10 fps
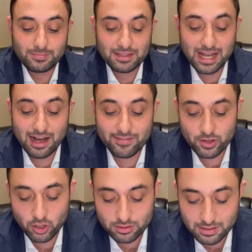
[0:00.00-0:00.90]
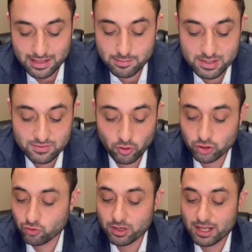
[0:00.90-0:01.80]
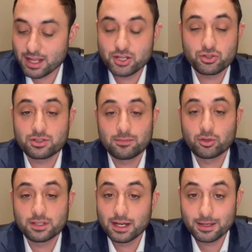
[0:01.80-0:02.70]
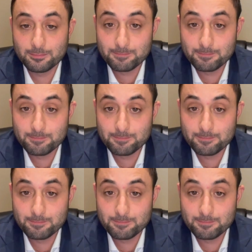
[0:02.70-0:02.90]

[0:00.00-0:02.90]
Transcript: The Averot and the Mitzvot create angels, Rabotai.